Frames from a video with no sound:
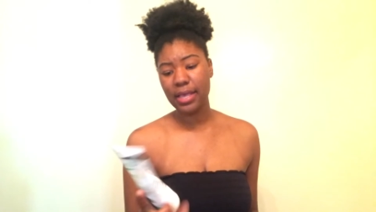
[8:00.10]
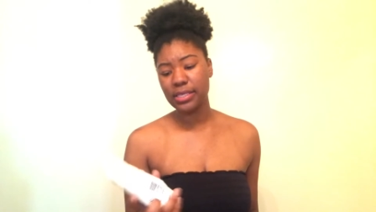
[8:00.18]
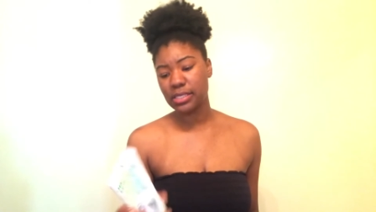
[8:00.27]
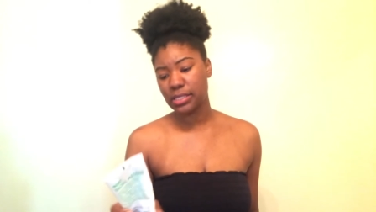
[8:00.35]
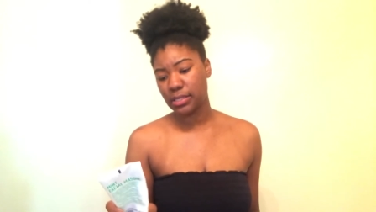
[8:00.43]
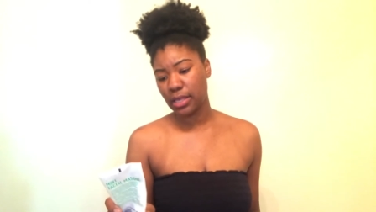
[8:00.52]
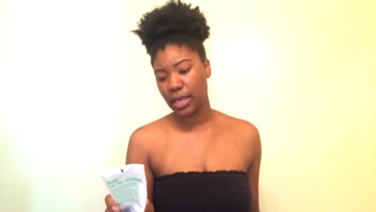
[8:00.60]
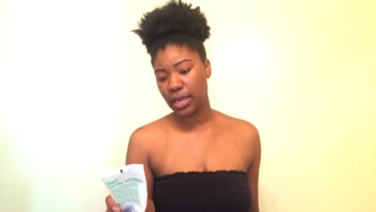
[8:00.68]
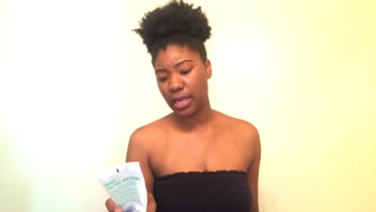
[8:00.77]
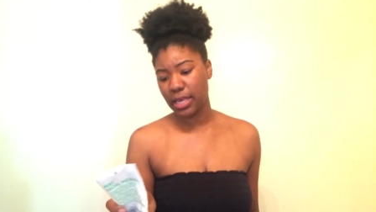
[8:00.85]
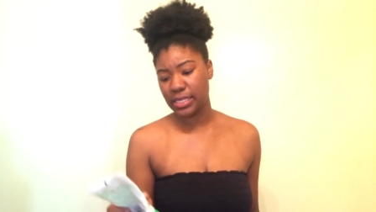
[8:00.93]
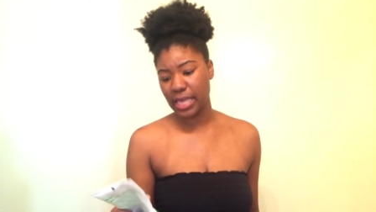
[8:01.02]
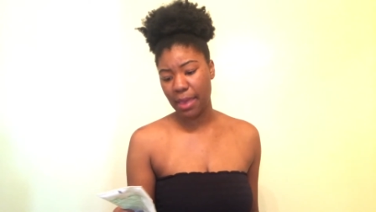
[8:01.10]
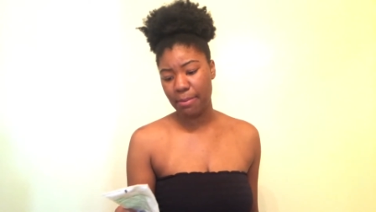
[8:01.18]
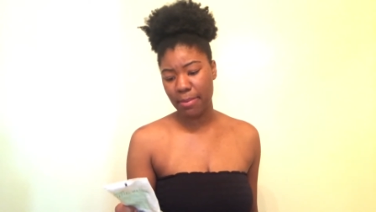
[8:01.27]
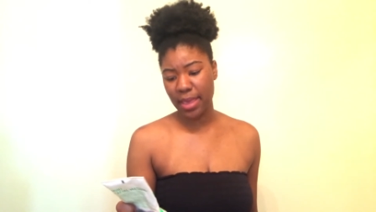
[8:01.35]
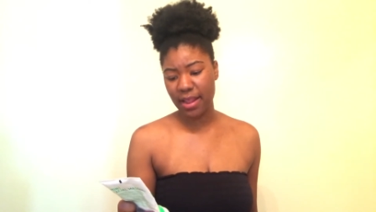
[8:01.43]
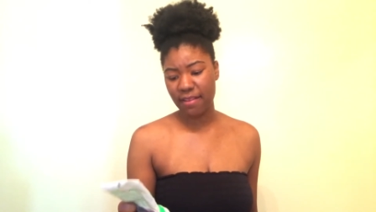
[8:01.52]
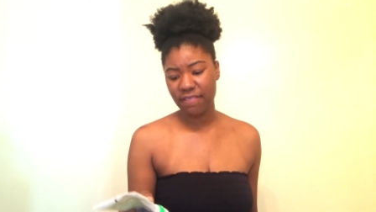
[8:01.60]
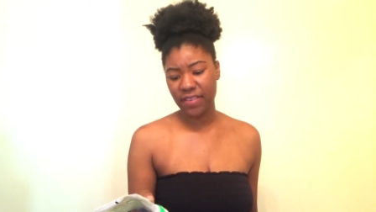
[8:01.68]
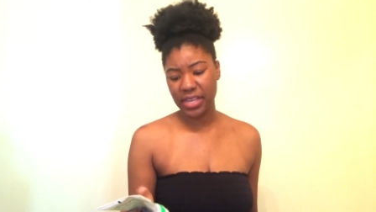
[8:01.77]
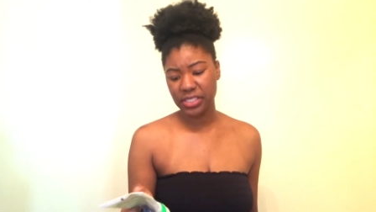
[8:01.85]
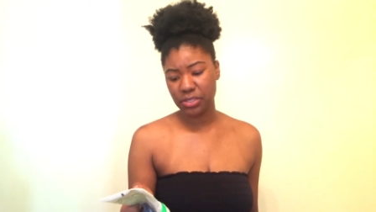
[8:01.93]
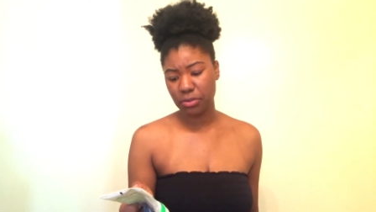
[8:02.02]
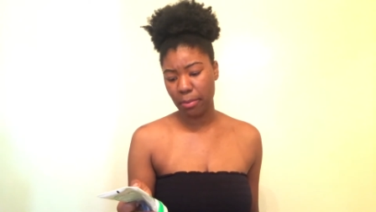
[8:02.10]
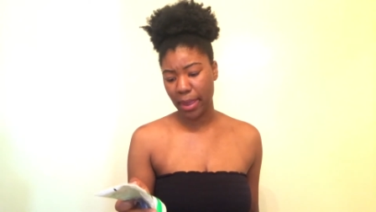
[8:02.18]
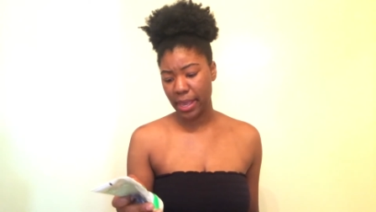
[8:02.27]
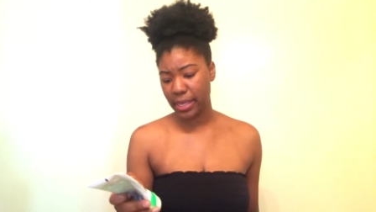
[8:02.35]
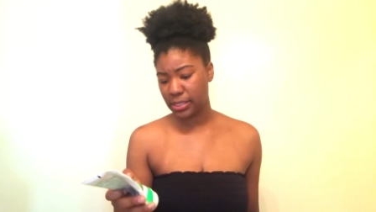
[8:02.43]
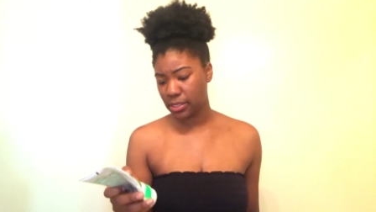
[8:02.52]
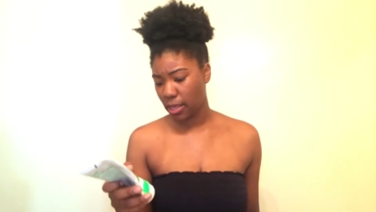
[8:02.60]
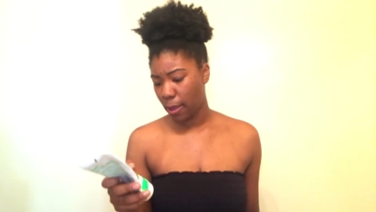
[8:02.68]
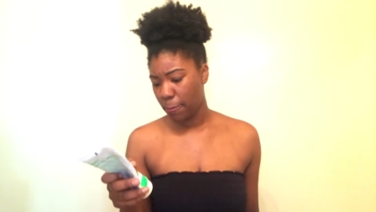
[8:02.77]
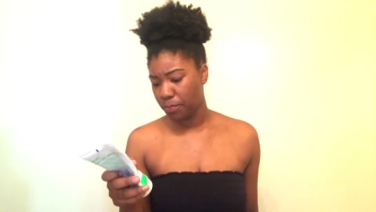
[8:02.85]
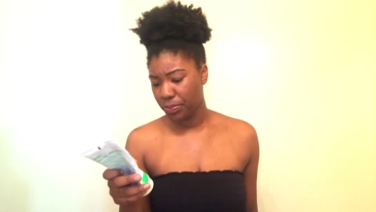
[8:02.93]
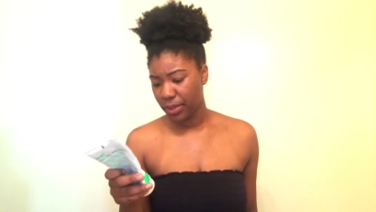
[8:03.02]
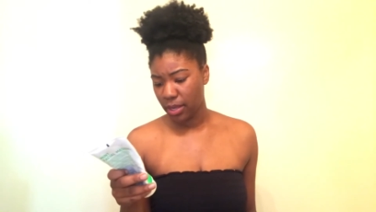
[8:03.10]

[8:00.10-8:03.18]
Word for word: mask. It is a mint facial mask.